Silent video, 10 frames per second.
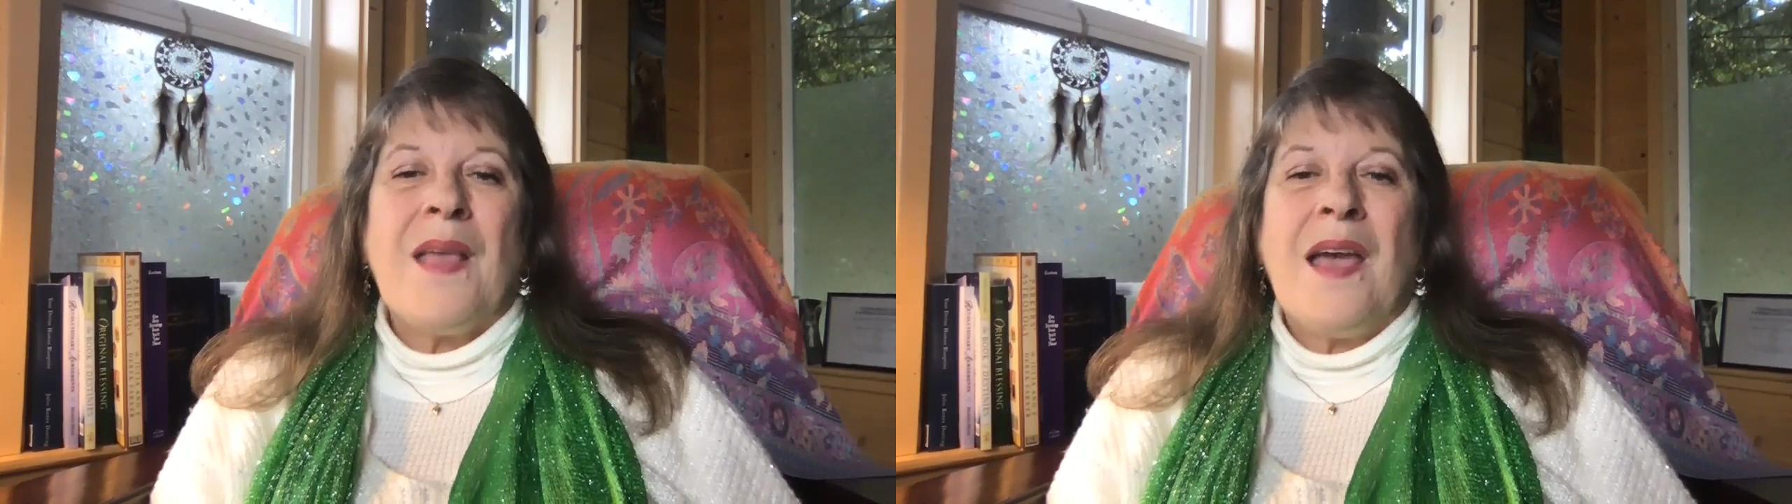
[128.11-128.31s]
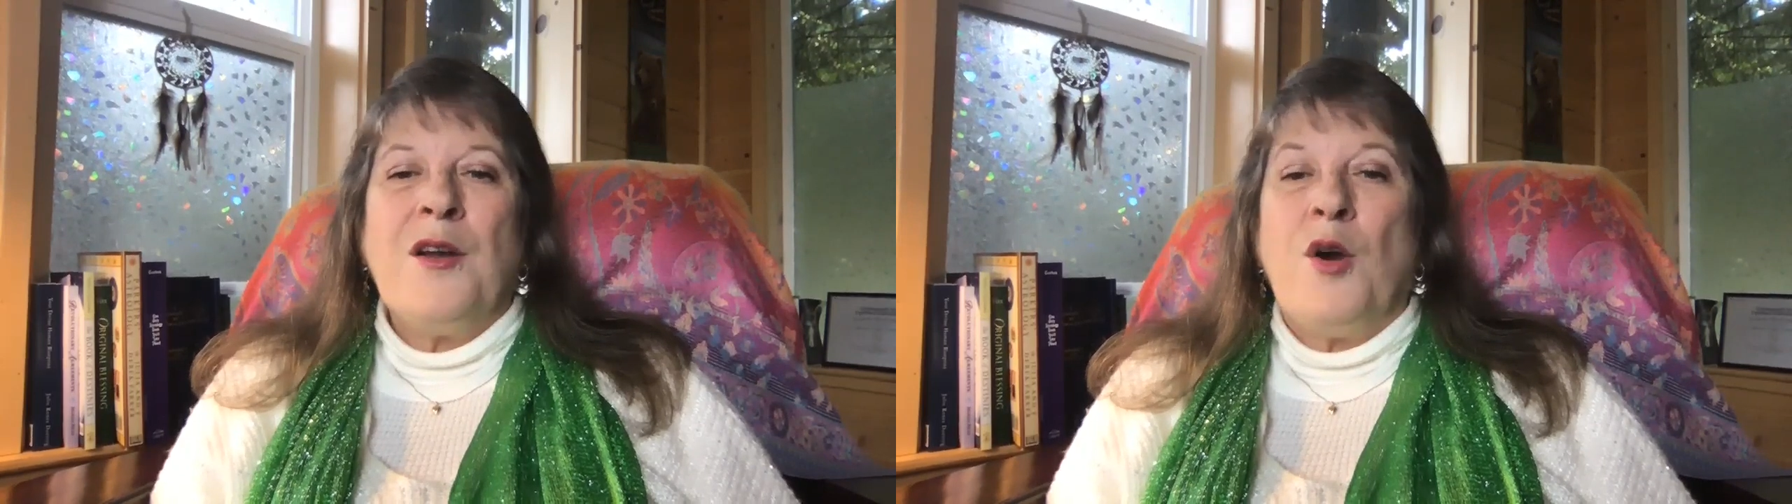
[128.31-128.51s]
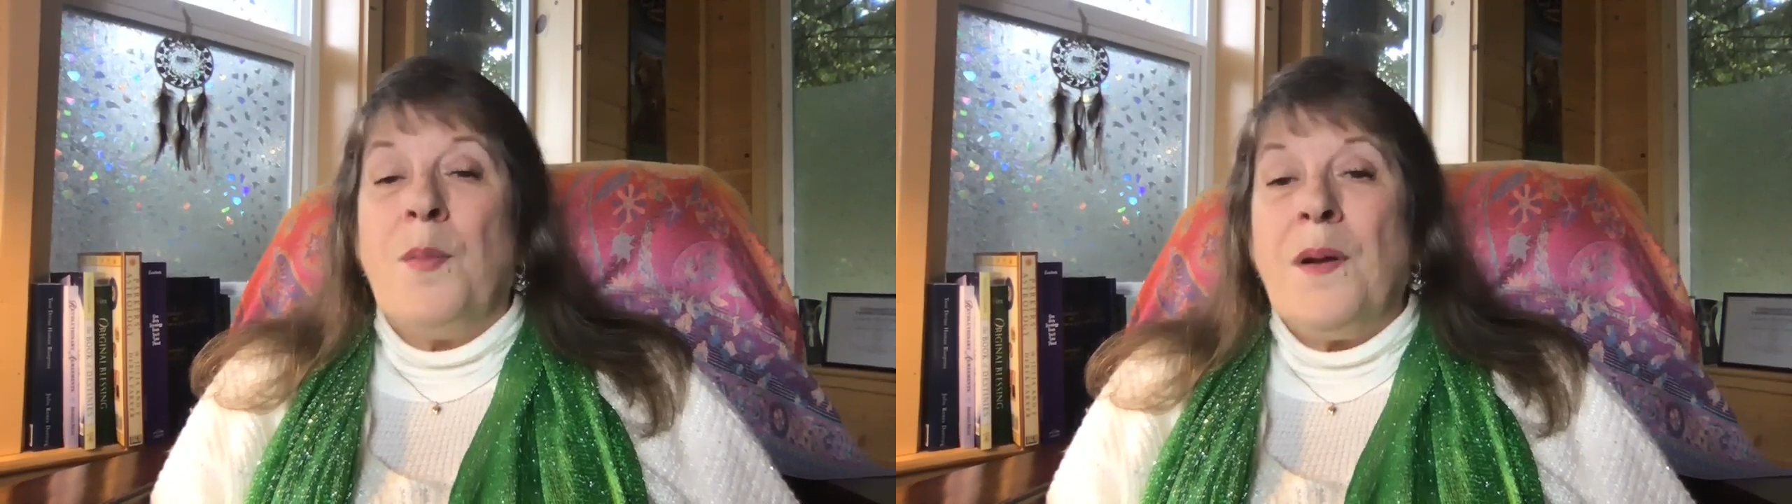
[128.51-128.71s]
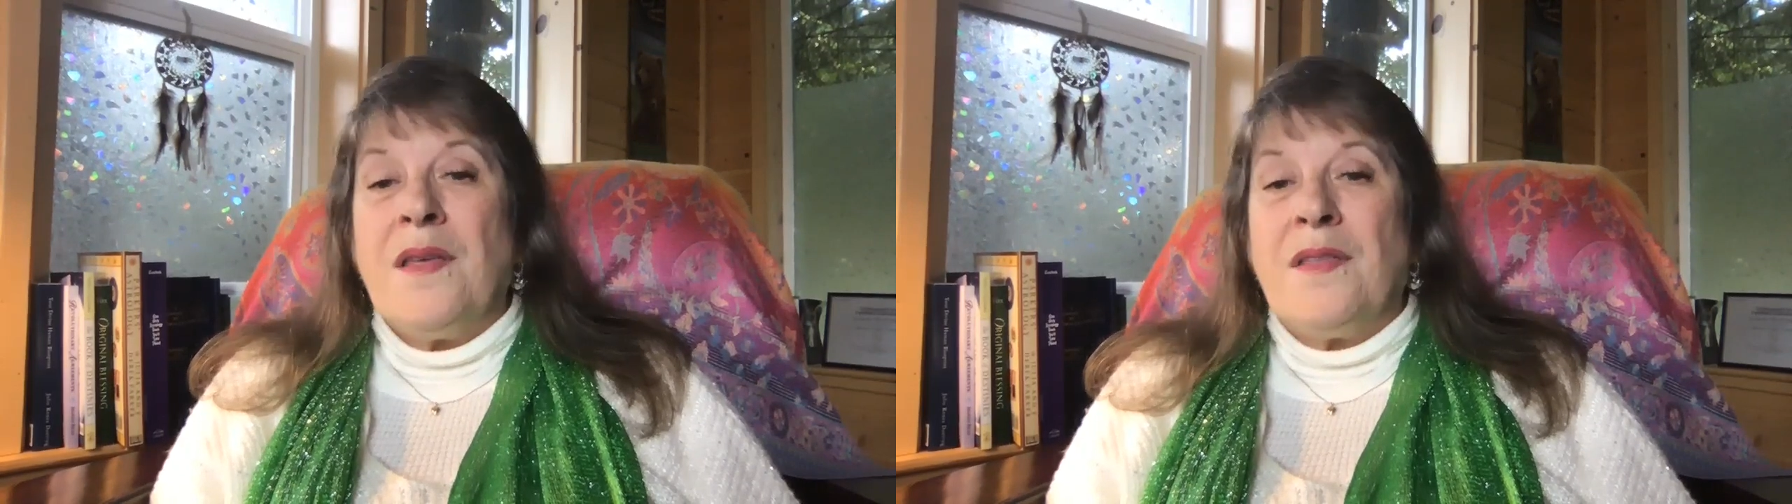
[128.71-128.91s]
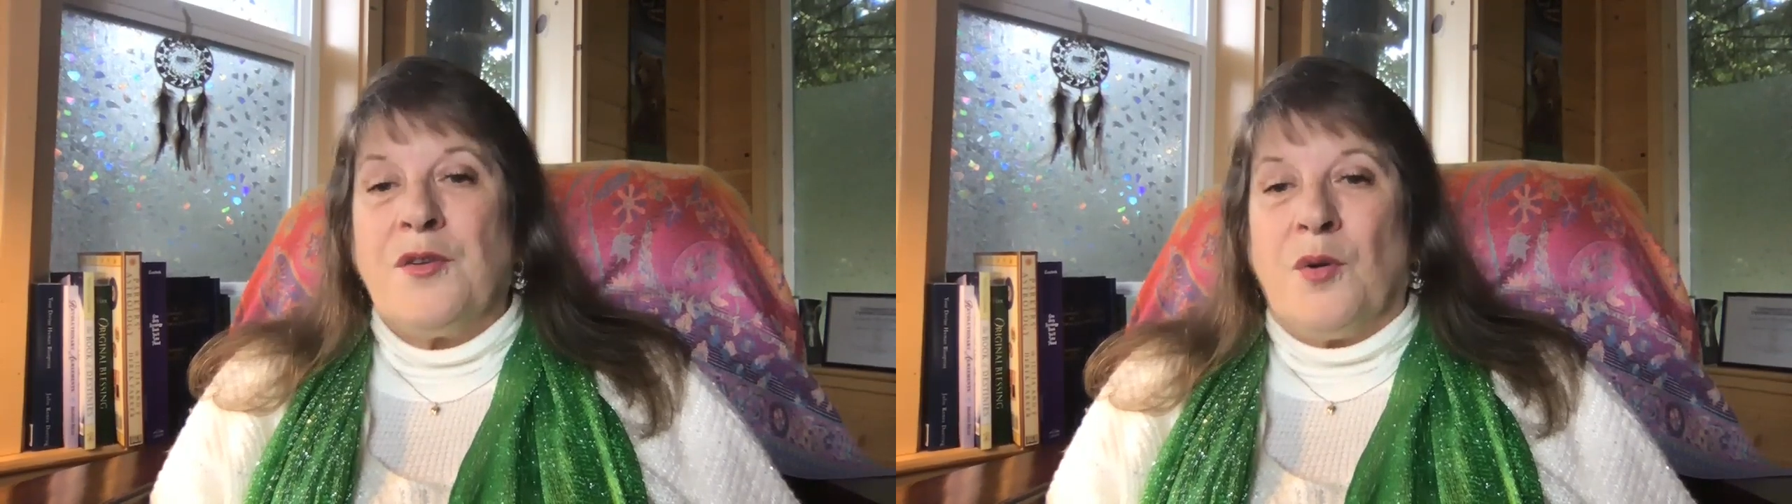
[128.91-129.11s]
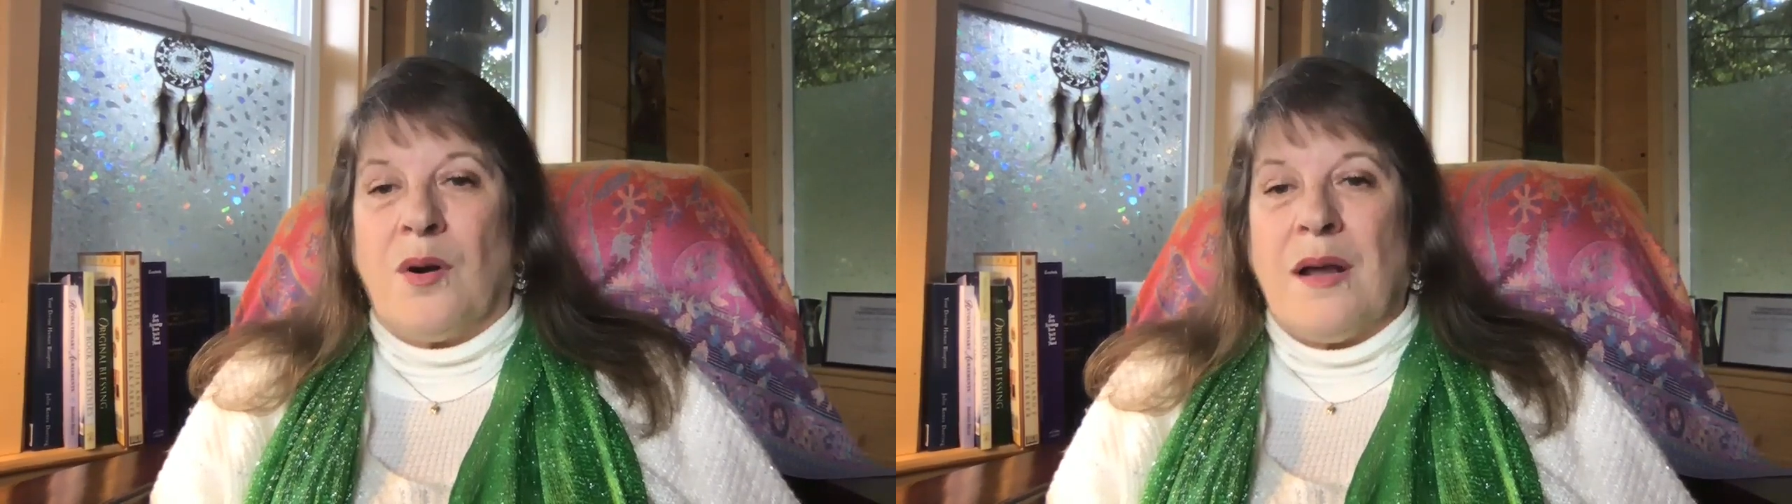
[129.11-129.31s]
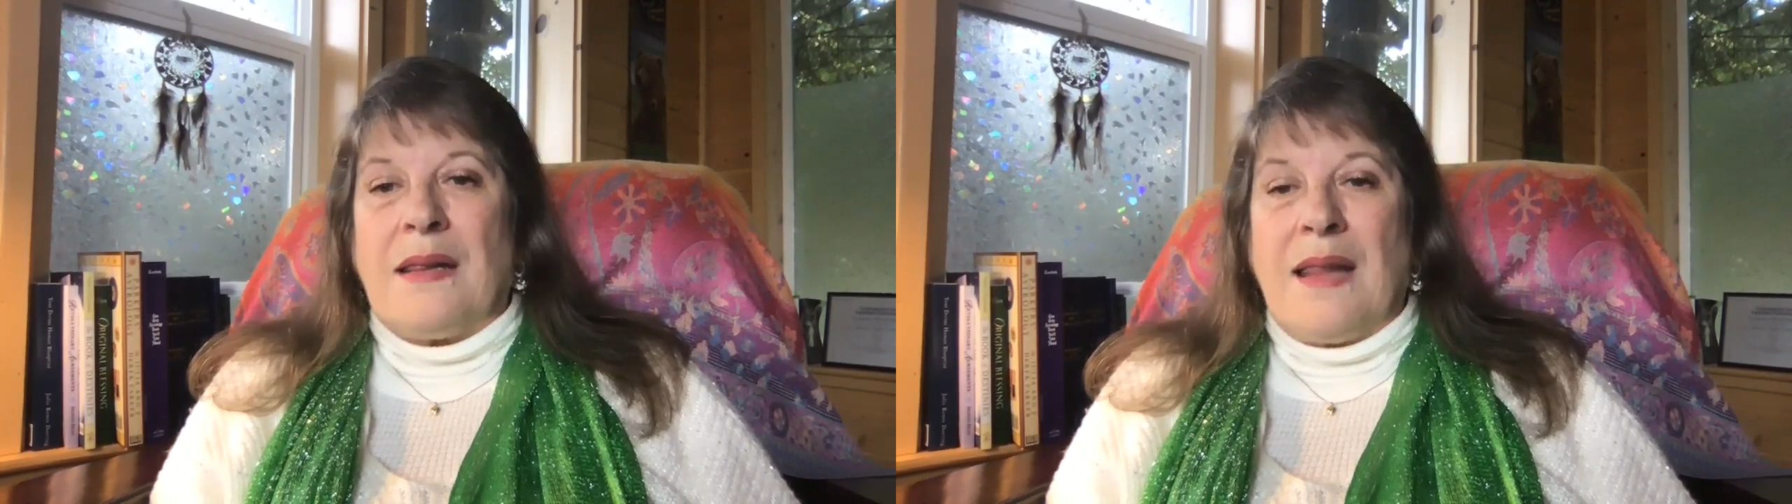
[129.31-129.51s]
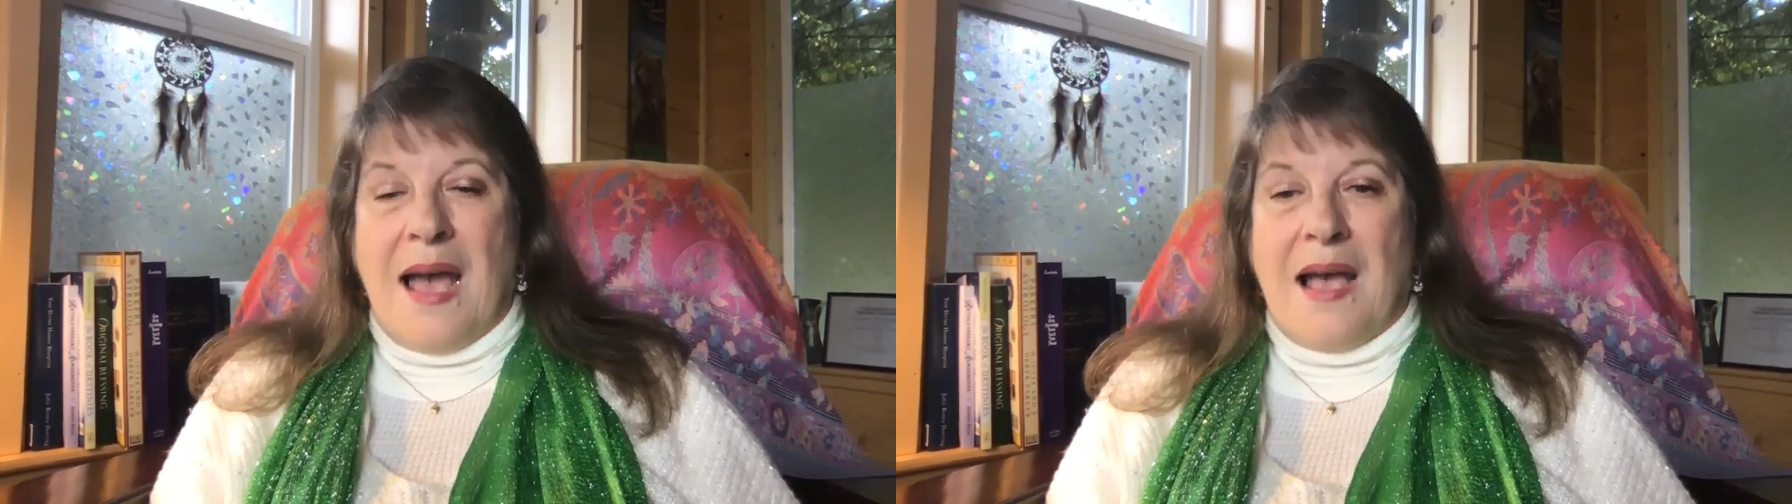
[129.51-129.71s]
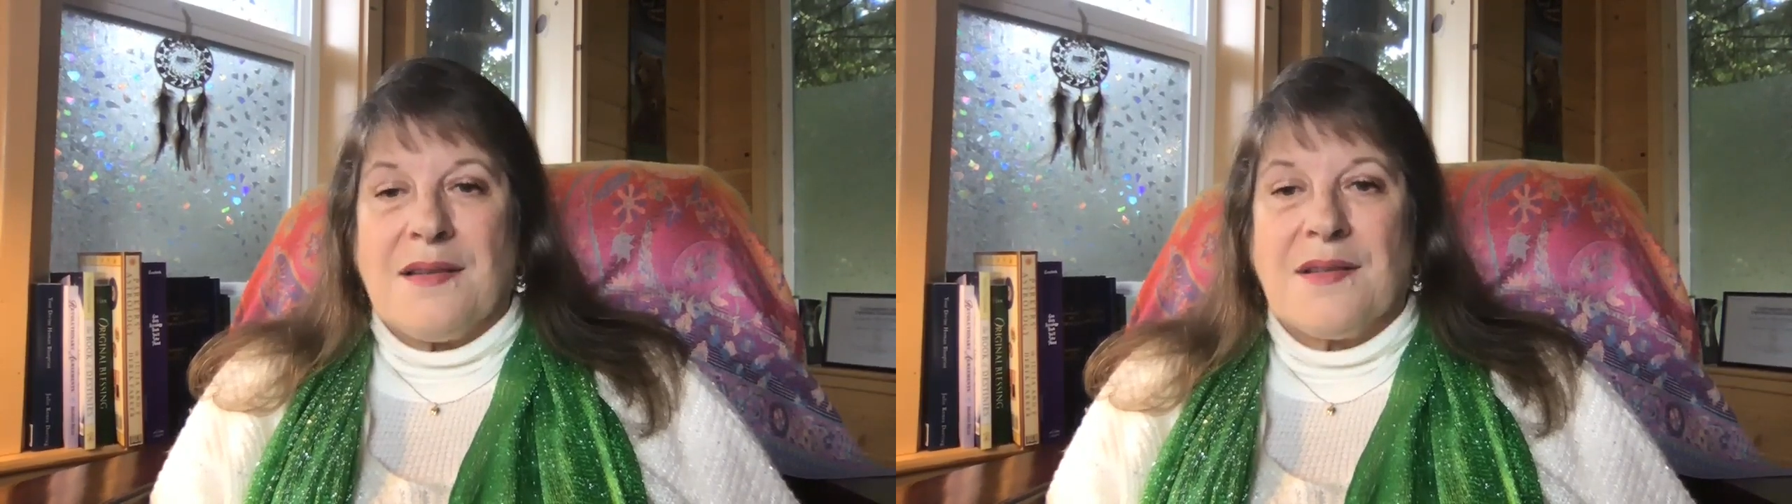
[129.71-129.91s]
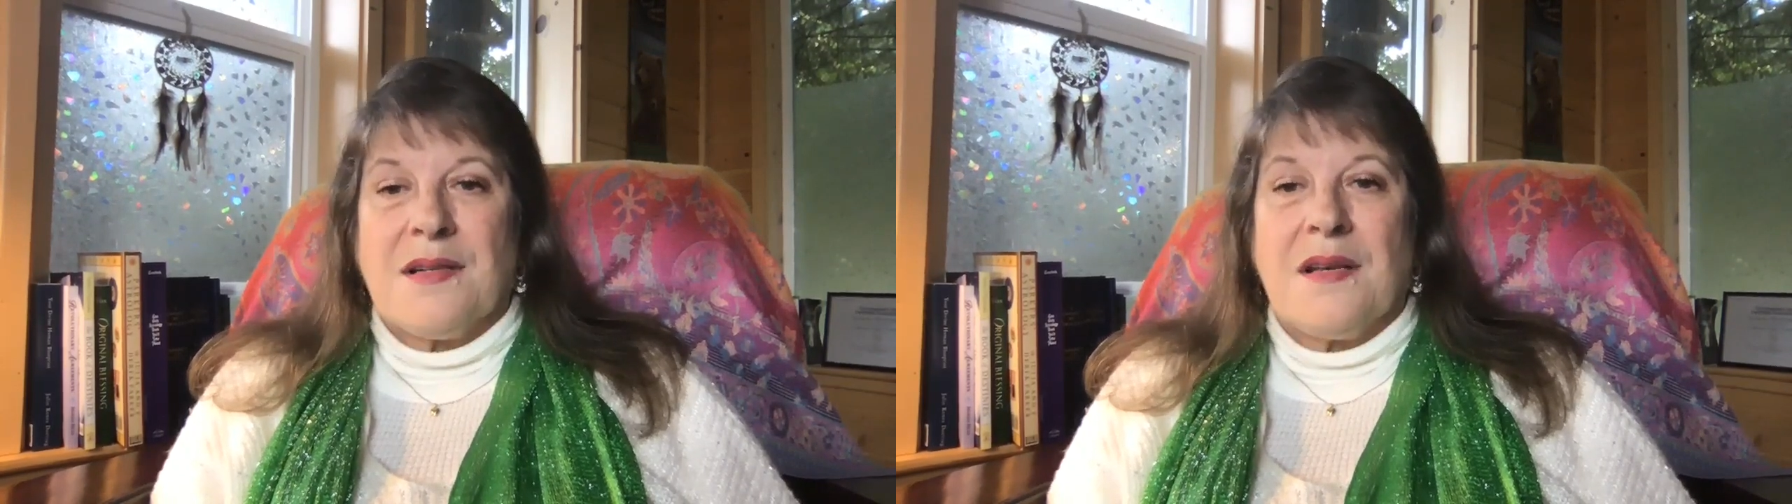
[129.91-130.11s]
and opening the door at
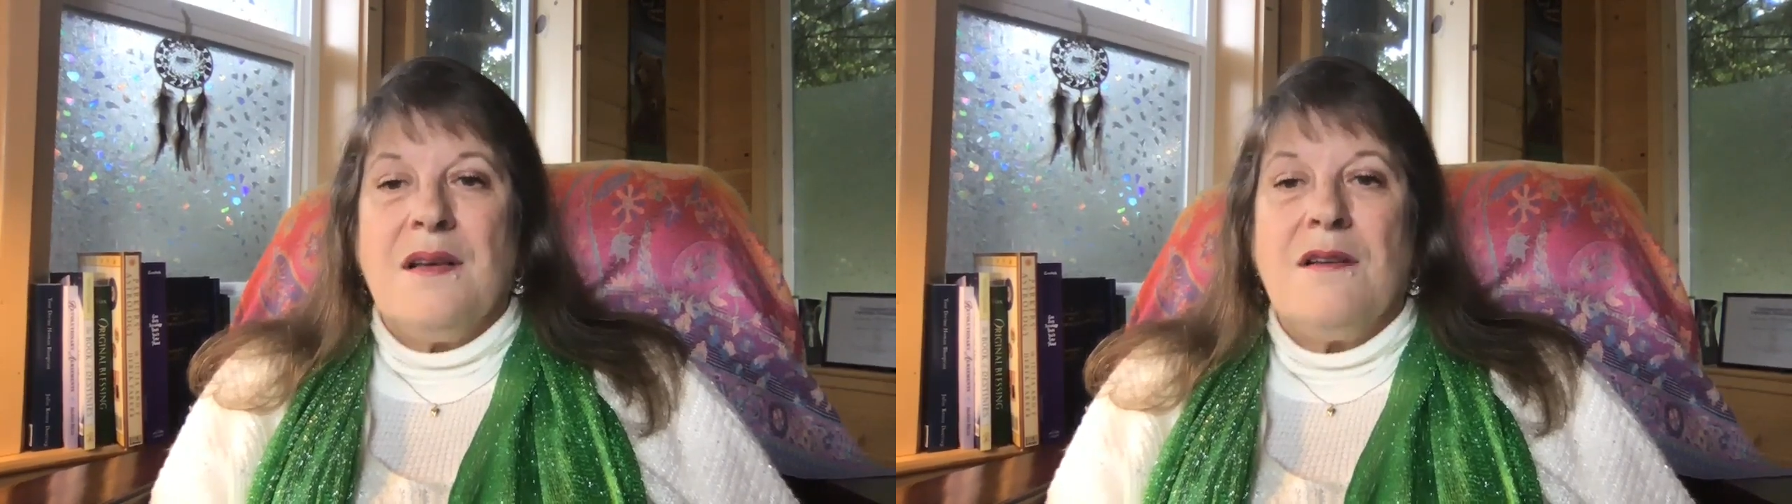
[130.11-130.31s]
last,